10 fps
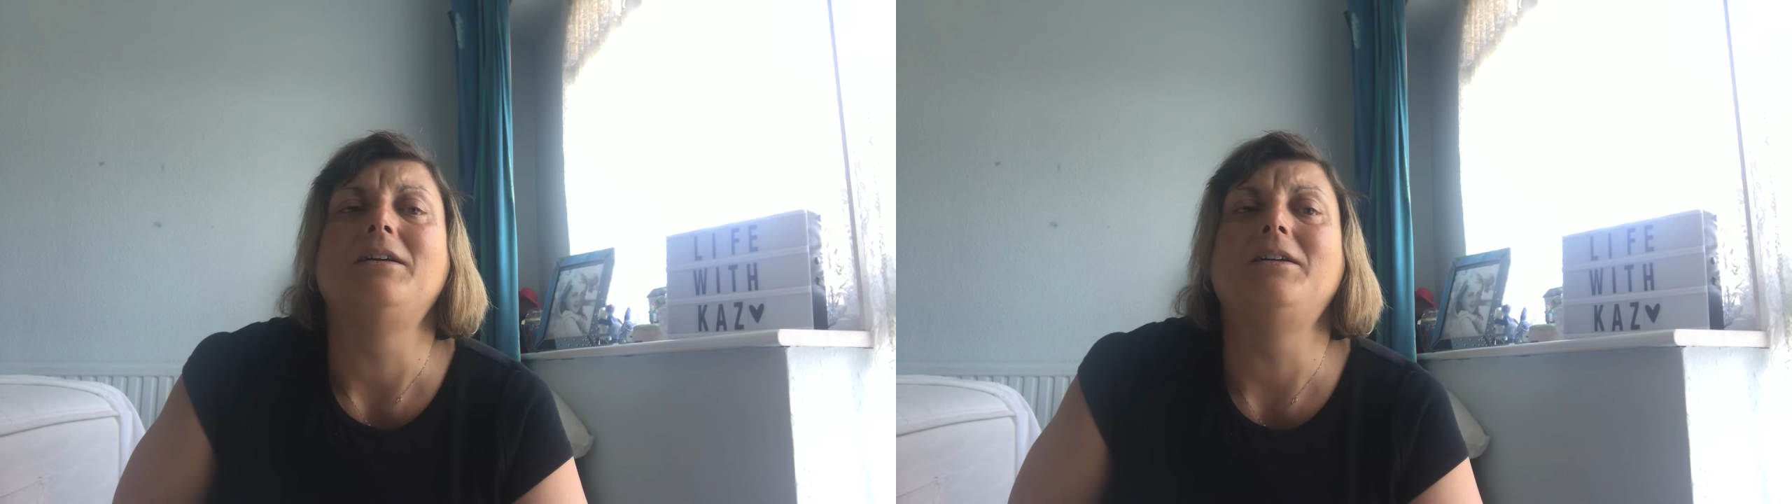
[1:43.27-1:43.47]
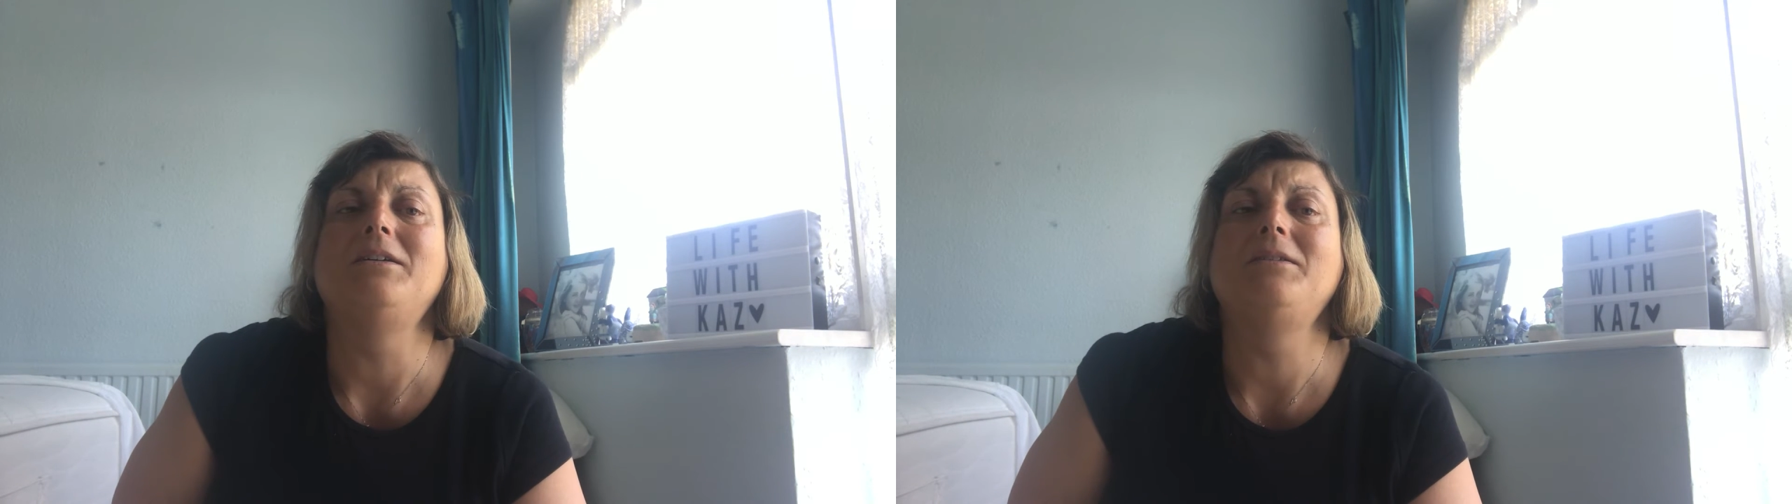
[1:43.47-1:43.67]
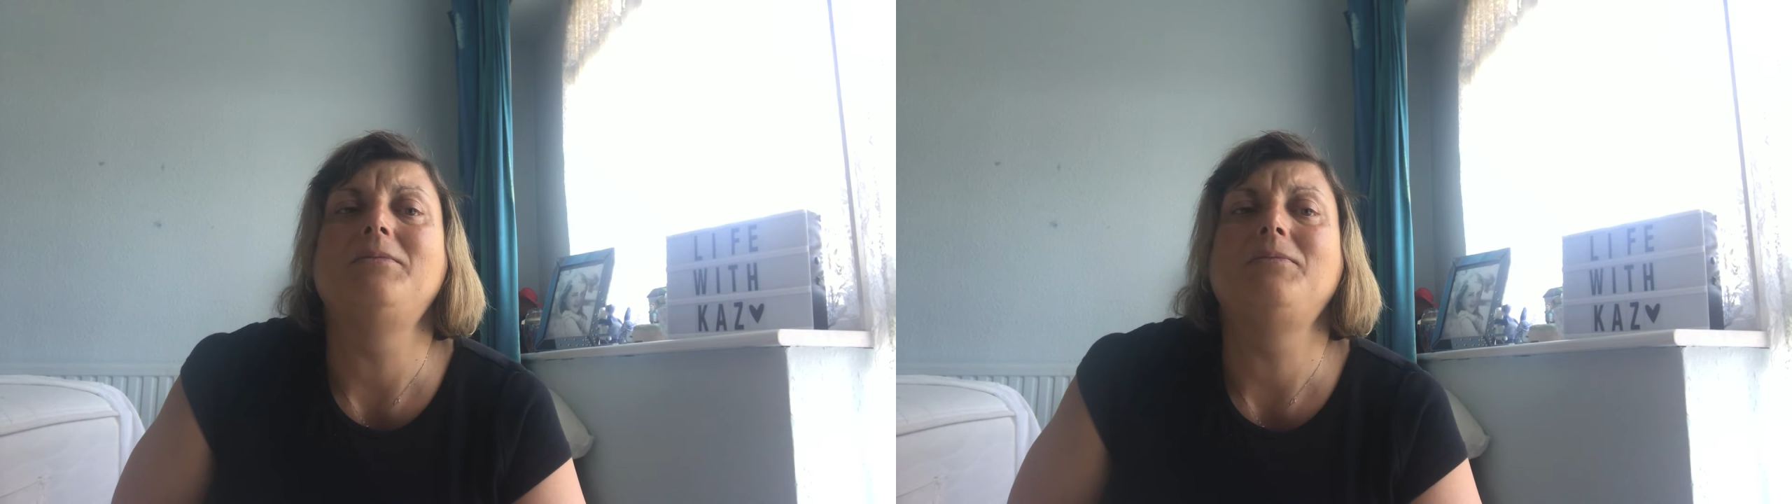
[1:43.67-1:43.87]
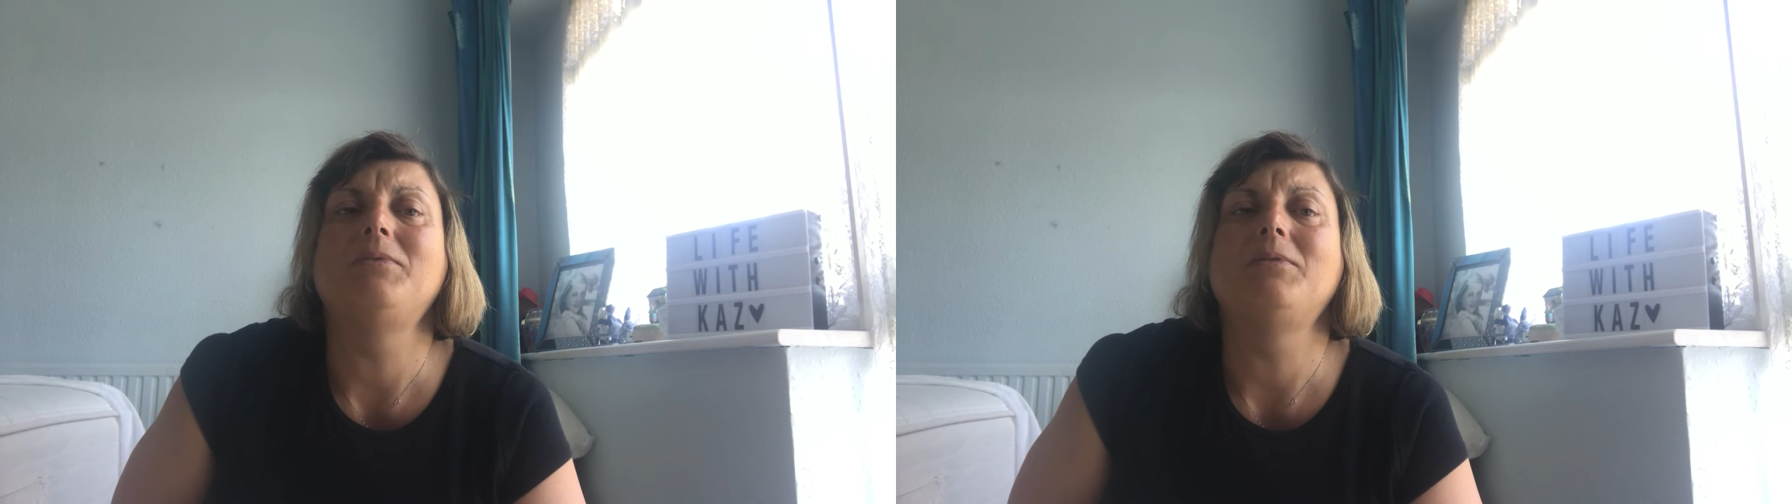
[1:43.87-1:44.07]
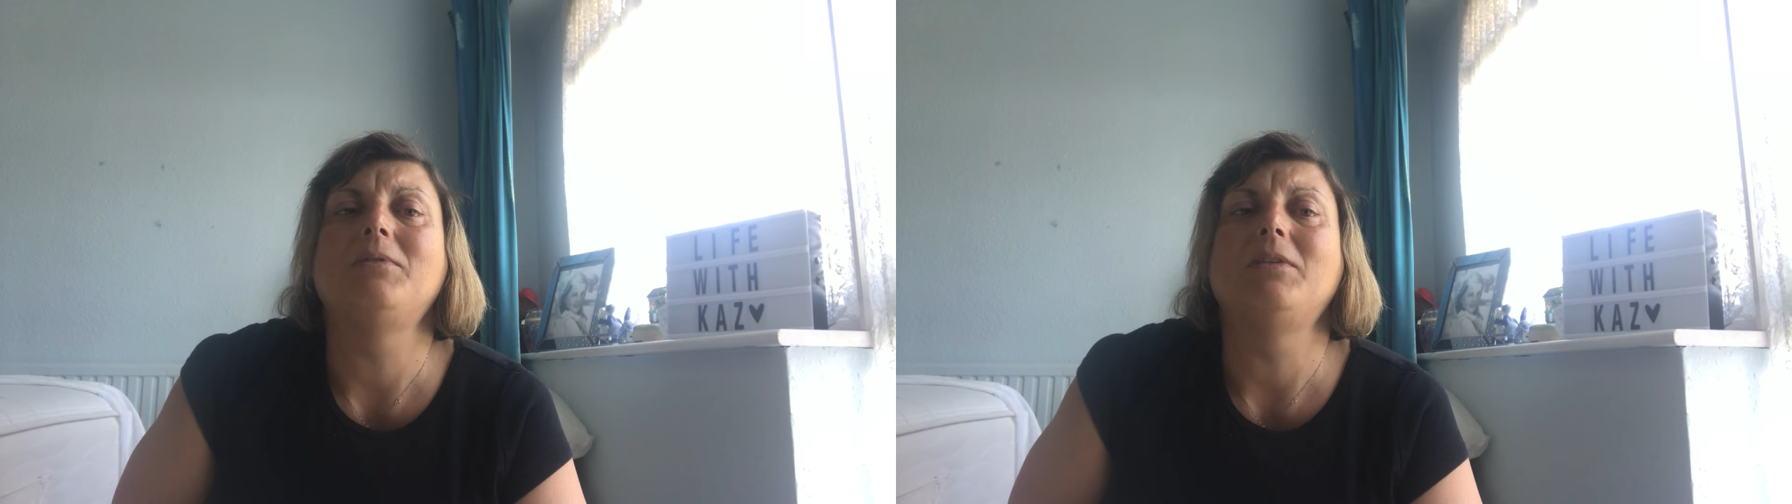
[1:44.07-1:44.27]

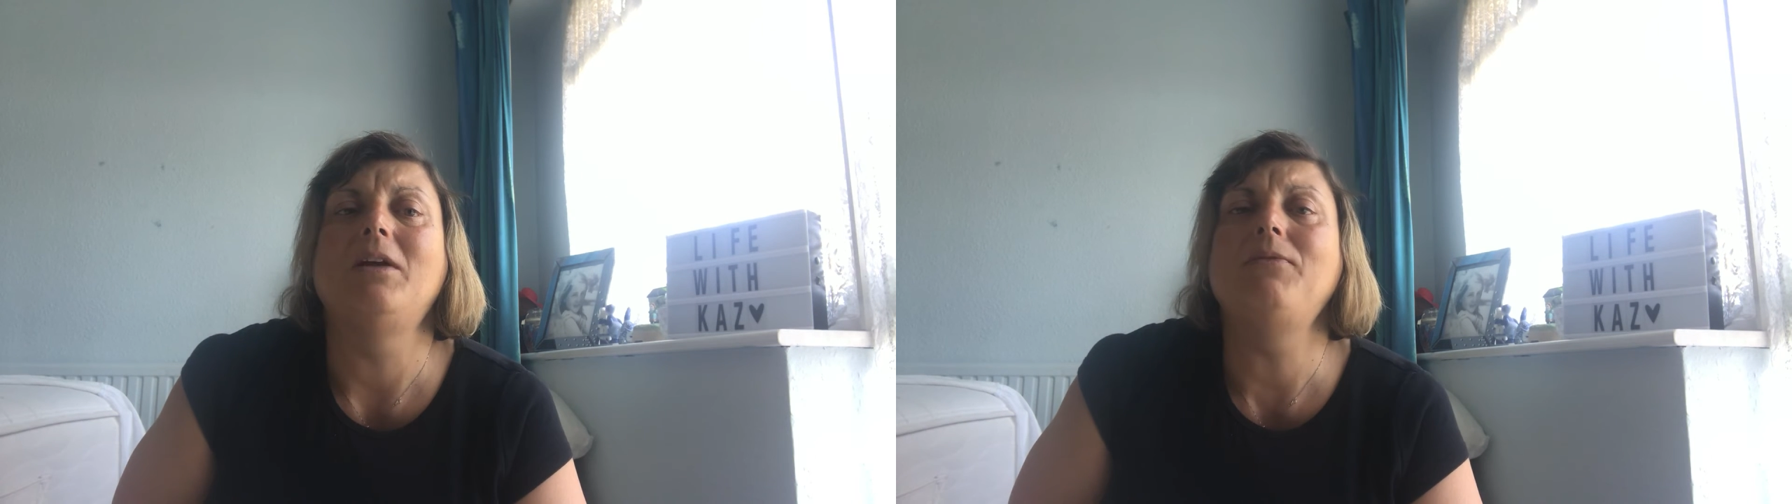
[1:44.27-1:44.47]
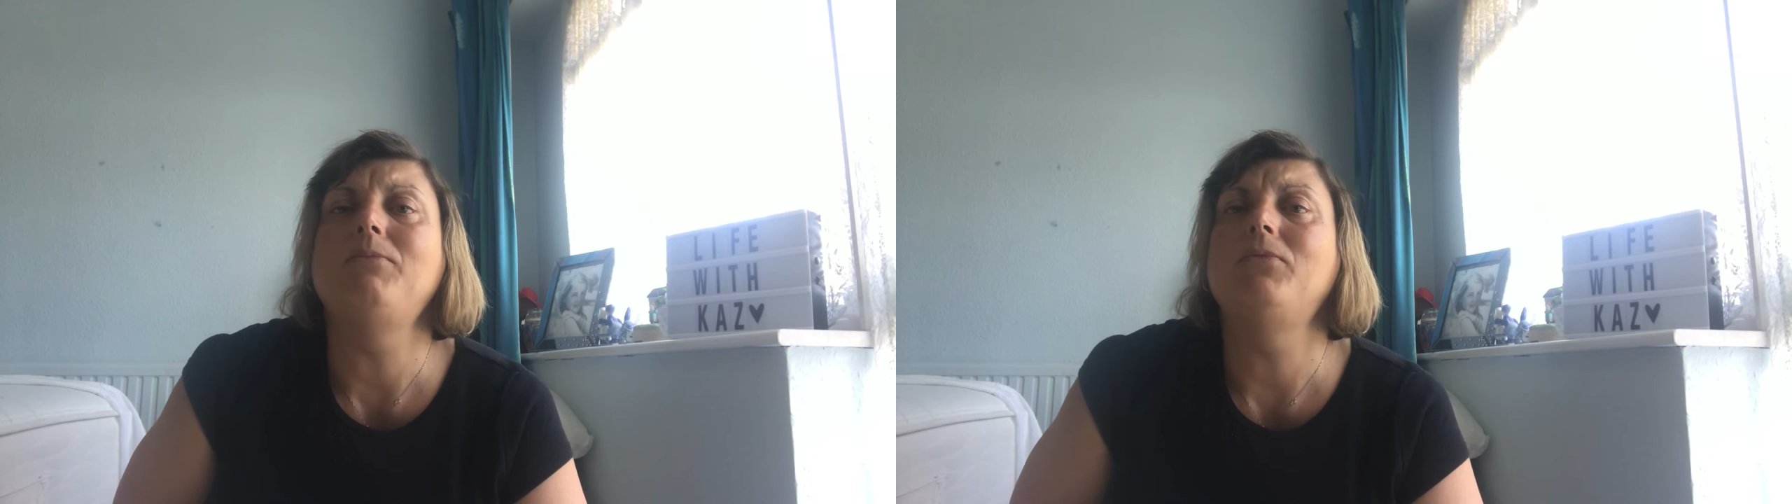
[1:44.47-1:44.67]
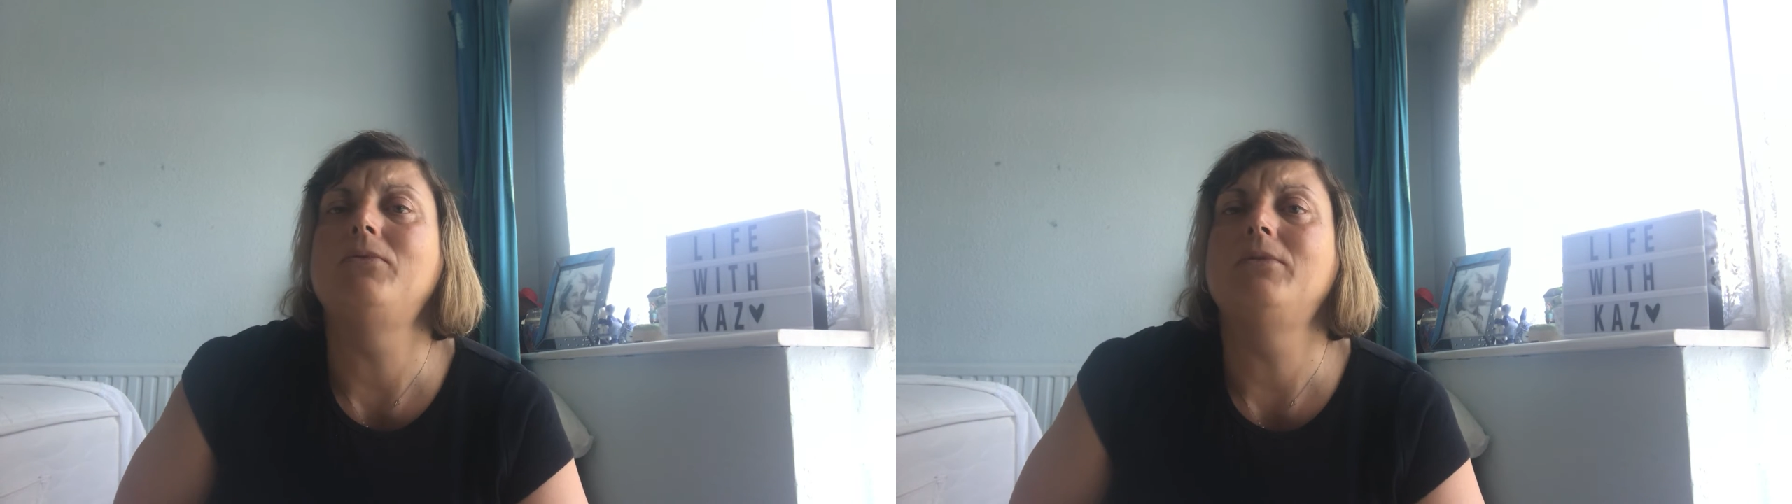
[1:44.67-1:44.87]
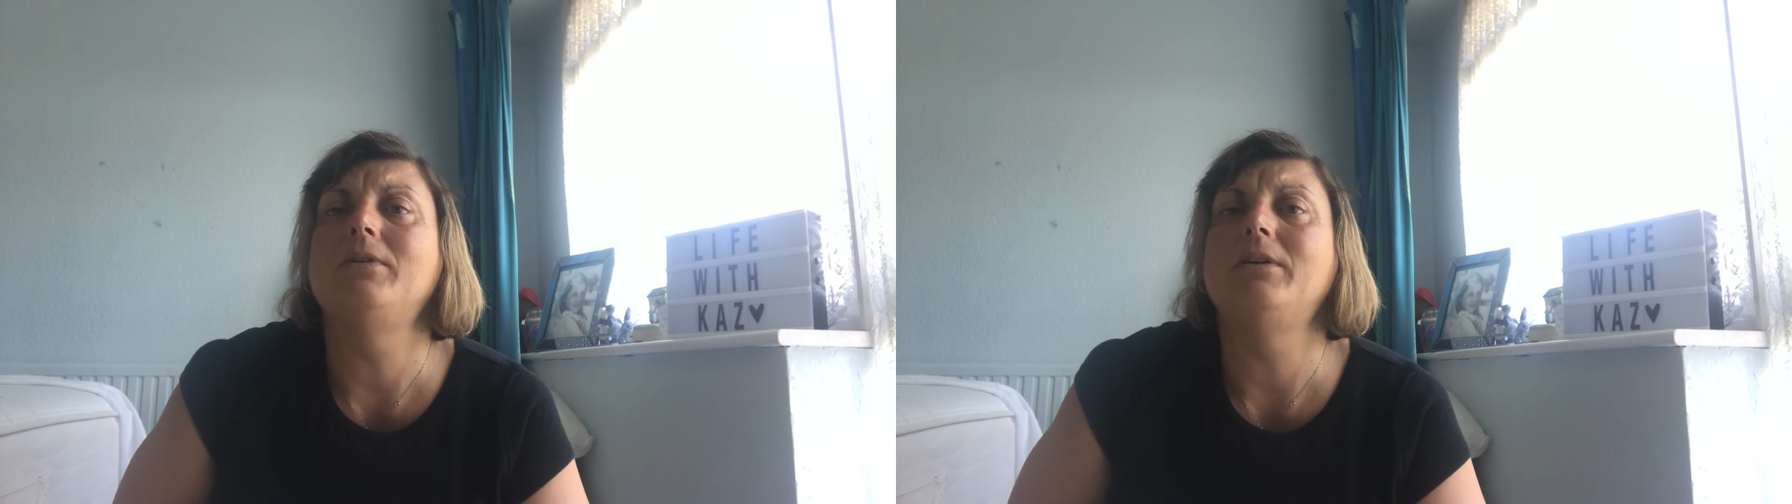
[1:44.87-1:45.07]
Haven't bought